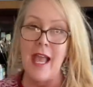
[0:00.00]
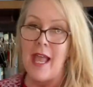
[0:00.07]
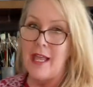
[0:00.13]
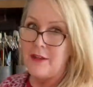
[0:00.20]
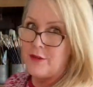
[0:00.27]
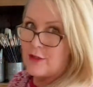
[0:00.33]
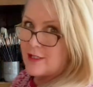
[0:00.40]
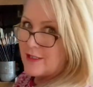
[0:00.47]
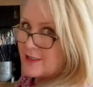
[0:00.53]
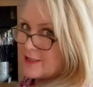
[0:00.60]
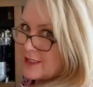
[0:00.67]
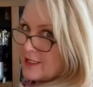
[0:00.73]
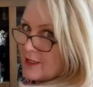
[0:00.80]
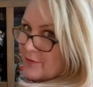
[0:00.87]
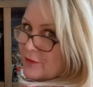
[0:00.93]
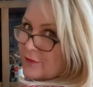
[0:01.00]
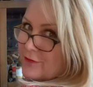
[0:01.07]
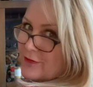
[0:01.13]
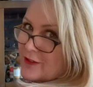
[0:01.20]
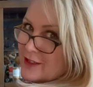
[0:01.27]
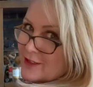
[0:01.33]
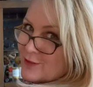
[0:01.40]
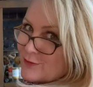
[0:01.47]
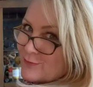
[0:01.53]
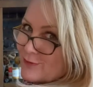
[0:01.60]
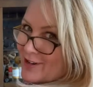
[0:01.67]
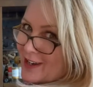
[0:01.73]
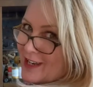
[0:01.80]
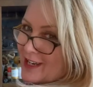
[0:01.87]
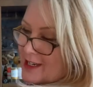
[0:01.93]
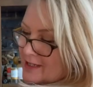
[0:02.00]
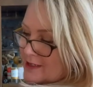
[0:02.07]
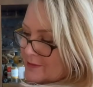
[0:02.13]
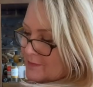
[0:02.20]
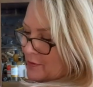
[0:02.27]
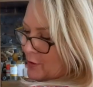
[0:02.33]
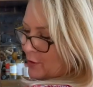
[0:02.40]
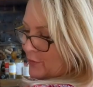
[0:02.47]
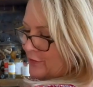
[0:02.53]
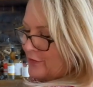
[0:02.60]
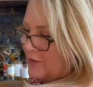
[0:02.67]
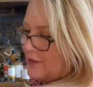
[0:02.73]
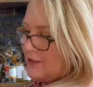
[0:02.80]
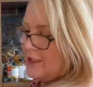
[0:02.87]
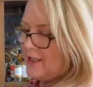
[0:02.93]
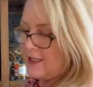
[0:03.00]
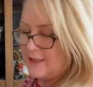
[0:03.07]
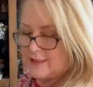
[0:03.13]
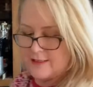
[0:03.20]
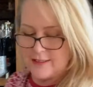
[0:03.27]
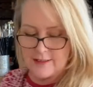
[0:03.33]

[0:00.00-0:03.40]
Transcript: and you can see it fits right perfectly like this.